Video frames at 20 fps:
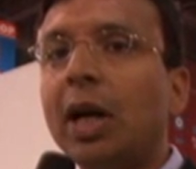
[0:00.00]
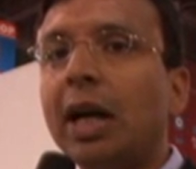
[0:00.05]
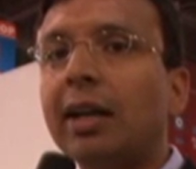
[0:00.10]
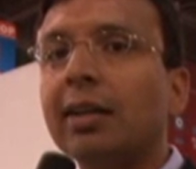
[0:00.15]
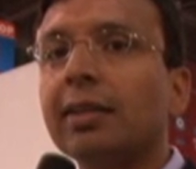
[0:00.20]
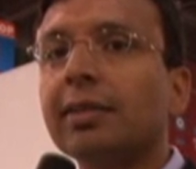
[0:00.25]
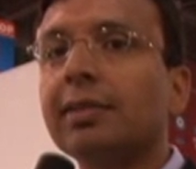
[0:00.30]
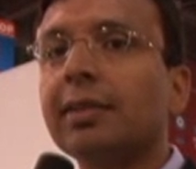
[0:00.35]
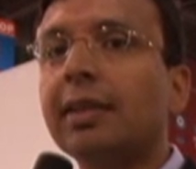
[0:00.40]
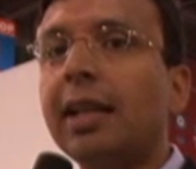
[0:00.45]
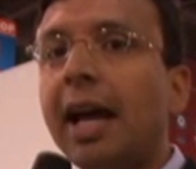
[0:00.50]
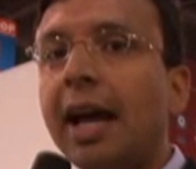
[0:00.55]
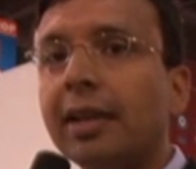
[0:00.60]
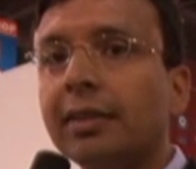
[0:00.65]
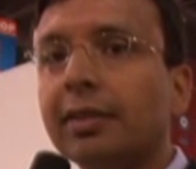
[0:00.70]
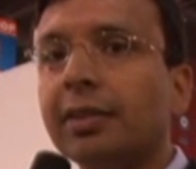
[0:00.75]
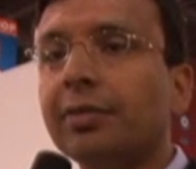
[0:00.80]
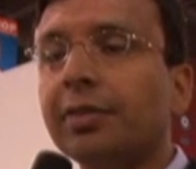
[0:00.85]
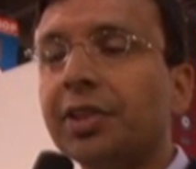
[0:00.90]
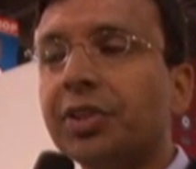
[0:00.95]
Wireless
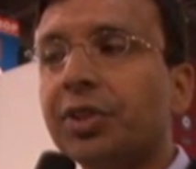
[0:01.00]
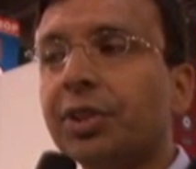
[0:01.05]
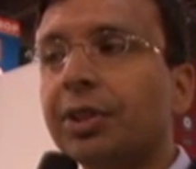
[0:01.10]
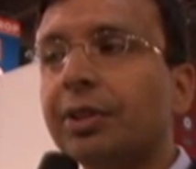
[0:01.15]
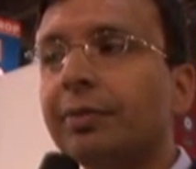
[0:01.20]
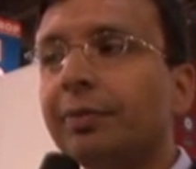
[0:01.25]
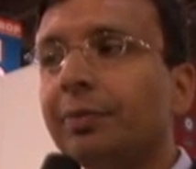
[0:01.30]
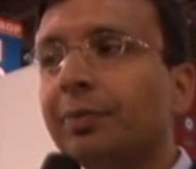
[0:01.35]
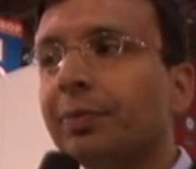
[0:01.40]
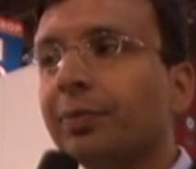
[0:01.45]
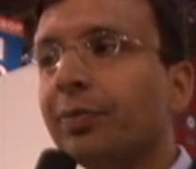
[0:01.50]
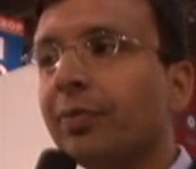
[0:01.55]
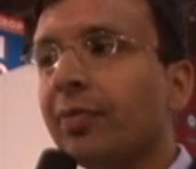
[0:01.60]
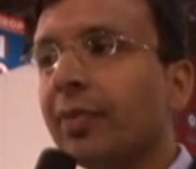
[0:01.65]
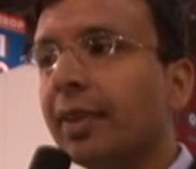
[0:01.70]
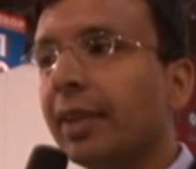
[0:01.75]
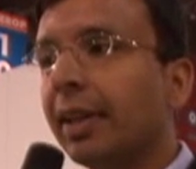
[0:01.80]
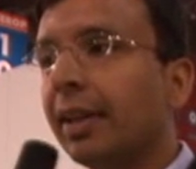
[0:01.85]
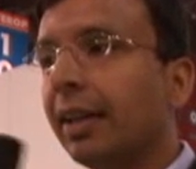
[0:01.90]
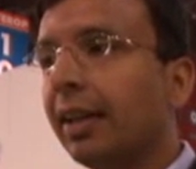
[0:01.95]
LAN Division.
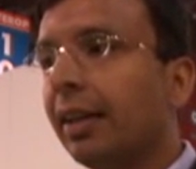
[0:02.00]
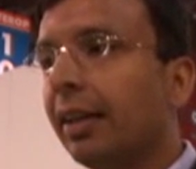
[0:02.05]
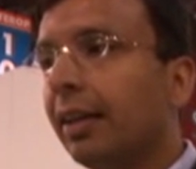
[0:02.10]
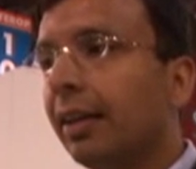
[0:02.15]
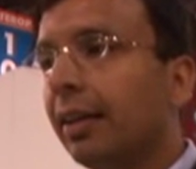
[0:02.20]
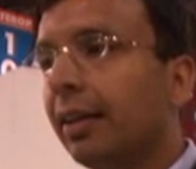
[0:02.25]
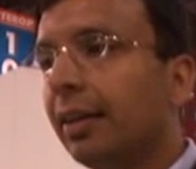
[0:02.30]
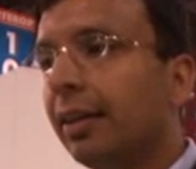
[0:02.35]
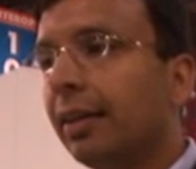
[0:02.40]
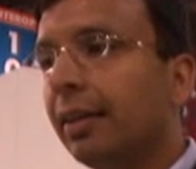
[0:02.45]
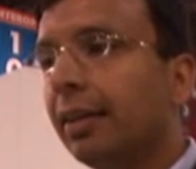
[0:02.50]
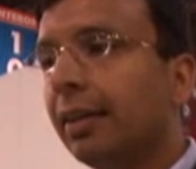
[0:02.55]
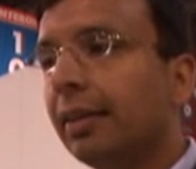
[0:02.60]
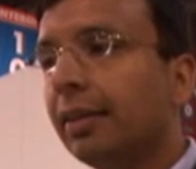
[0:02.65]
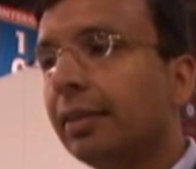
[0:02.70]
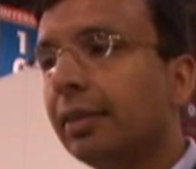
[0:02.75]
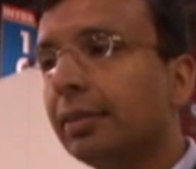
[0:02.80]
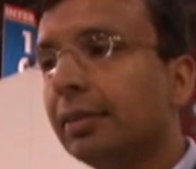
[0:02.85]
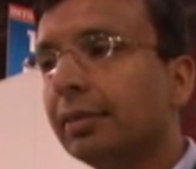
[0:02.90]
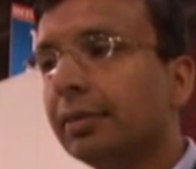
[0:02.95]
So tell me about
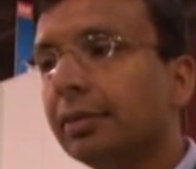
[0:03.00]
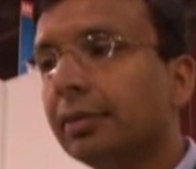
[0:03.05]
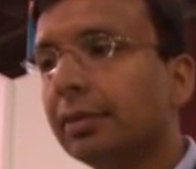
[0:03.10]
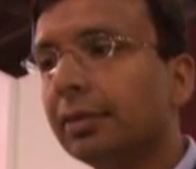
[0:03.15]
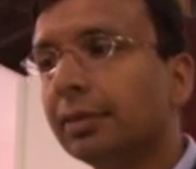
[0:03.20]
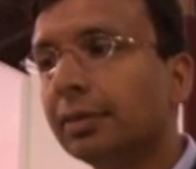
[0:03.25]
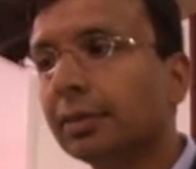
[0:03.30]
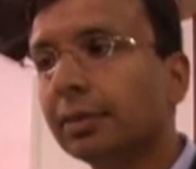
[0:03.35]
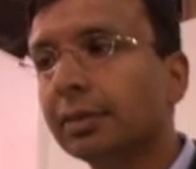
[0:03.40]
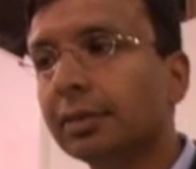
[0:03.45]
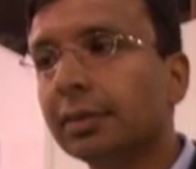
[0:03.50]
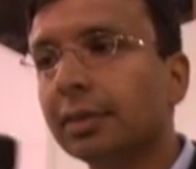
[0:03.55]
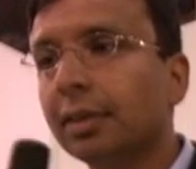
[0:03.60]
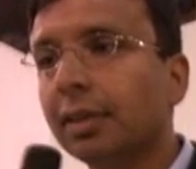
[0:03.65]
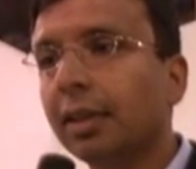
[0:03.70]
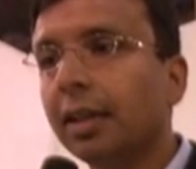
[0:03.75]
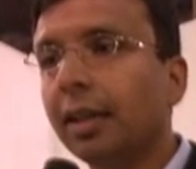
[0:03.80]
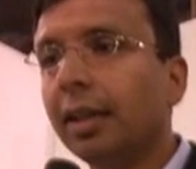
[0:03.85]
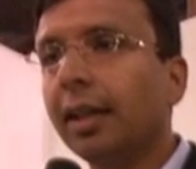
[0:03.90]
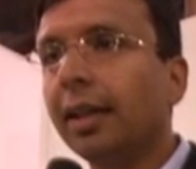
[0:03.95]
your product.
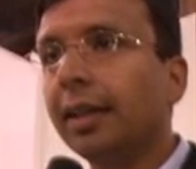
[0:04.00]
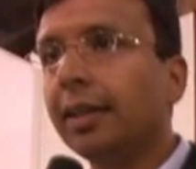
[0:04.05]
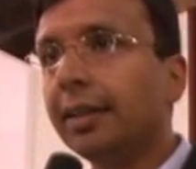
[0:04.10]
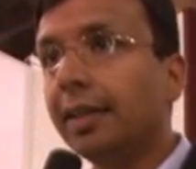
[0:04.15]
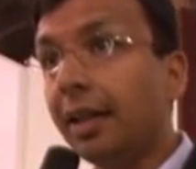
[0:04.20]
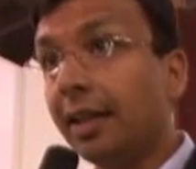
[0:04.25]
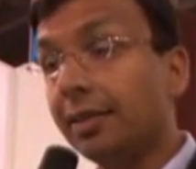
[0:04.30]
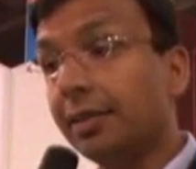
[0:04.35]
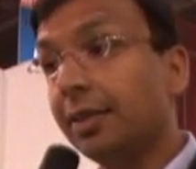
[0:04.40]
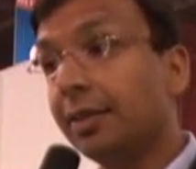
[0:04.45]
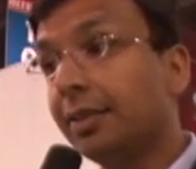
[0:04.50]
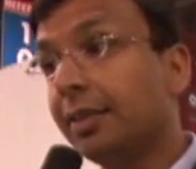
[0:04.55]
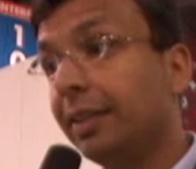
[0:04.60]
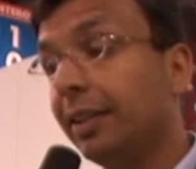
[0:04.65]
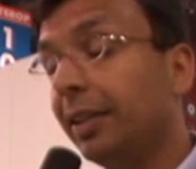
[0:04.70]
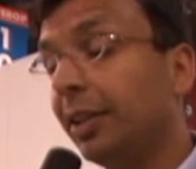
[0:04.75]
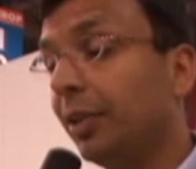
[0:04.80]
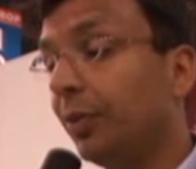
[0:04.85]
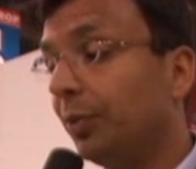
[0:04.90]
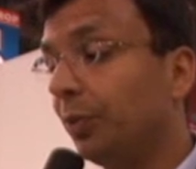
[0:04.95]
Yes,
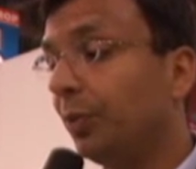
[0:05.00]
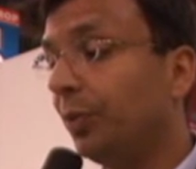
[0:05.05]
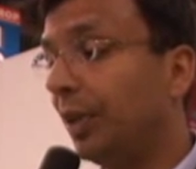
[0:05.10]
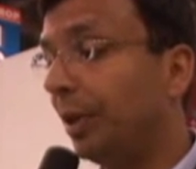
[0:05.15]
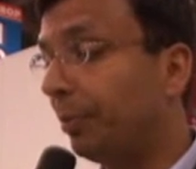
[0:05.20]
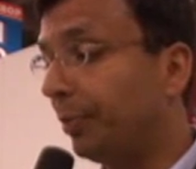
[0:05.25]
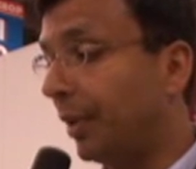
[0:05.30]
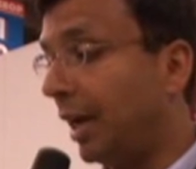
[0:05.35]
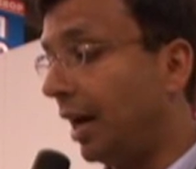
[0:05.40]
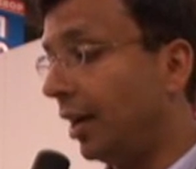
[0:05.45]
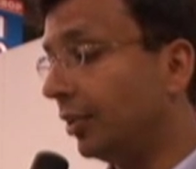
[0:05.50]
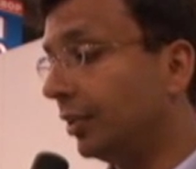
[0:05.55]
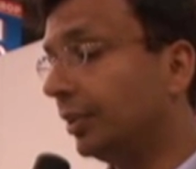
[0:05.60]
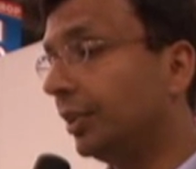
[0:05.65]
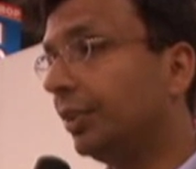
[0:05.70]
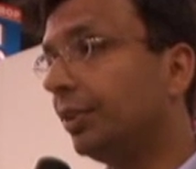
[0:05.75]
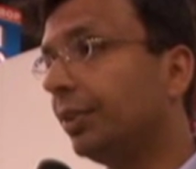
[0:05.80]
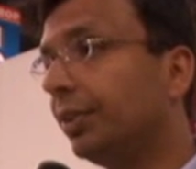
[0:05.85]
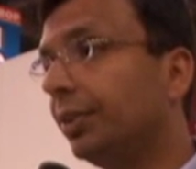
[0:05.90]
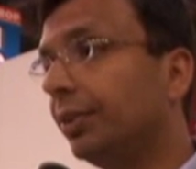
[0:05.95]
uh, we are
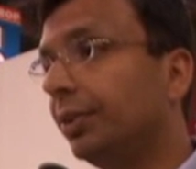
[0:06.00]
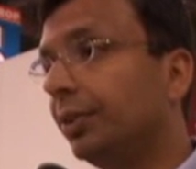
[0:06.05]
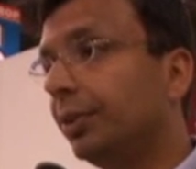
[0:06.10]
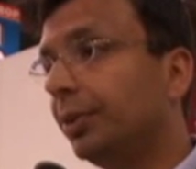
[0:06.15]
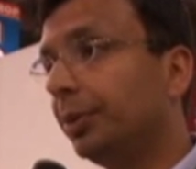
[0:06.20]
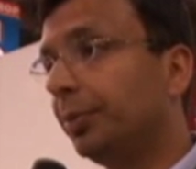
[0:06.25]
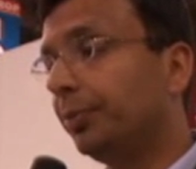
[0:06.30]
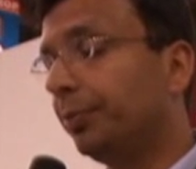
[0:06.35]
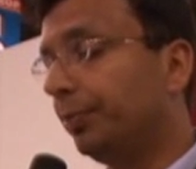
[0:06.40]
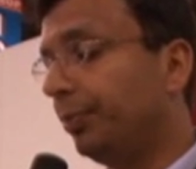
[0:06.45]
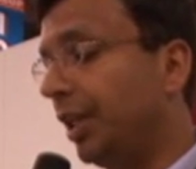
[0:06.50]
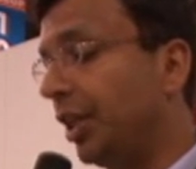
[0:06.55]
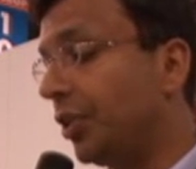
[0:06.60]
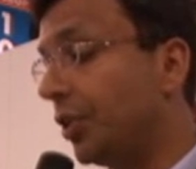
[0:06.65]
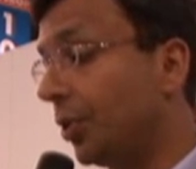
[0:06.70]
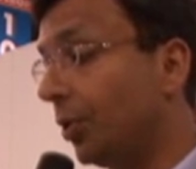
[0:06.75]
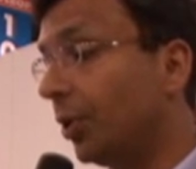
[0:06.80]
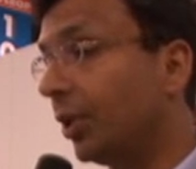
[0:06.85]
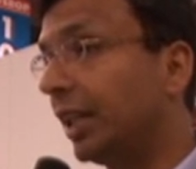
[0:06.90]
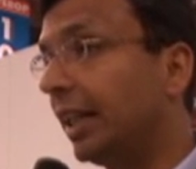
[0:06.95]
proud to be
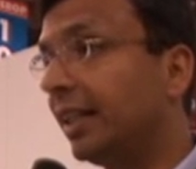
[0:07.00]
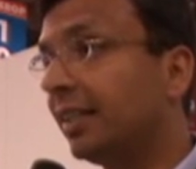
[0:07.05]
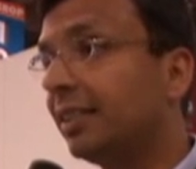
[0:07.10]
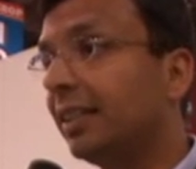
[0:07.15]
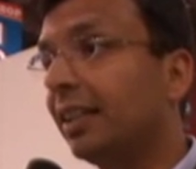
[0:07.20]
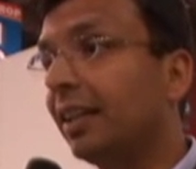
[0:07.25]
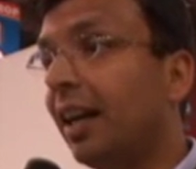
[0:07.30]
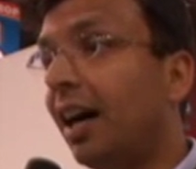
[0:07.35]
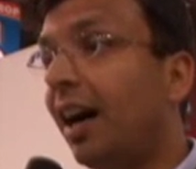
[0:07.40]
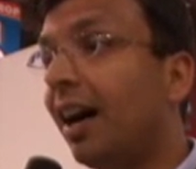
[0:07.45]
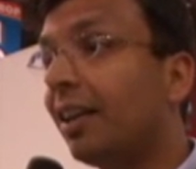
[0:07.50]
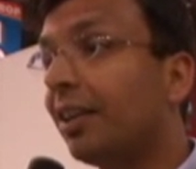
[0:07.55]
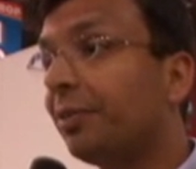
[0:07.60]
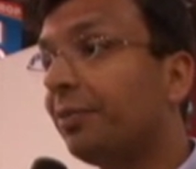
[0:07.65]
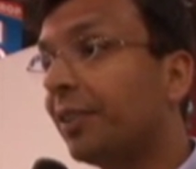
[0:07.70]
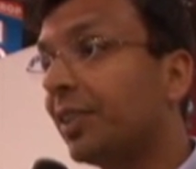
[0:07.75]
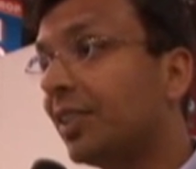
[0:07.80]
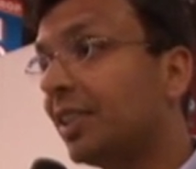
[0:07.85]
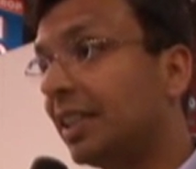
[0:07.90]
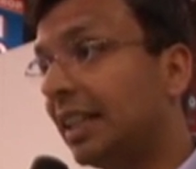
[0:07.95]
showcasing
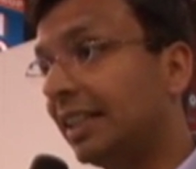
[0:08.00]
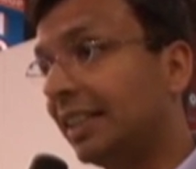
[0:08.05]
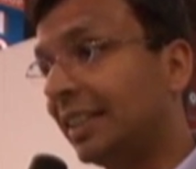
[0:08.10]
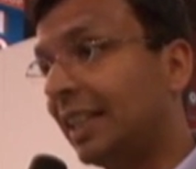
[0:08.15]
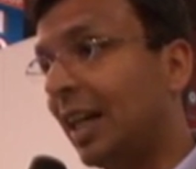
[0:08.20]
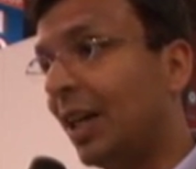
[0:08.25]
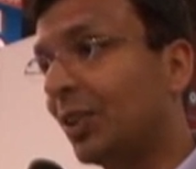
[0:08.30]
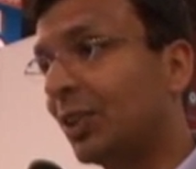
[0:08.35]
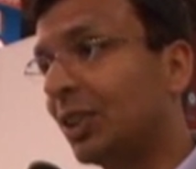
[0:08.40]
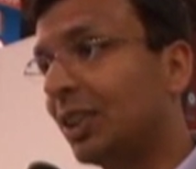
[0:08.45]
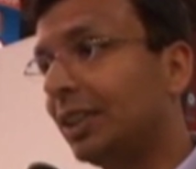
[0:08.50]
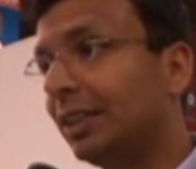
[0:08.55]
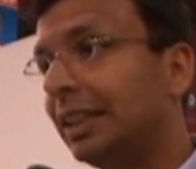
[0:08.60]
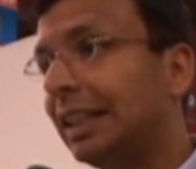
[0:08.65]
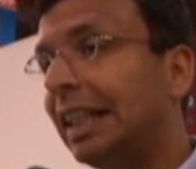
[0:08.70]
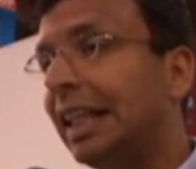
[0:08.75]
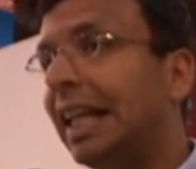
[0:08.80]
RFS 6000.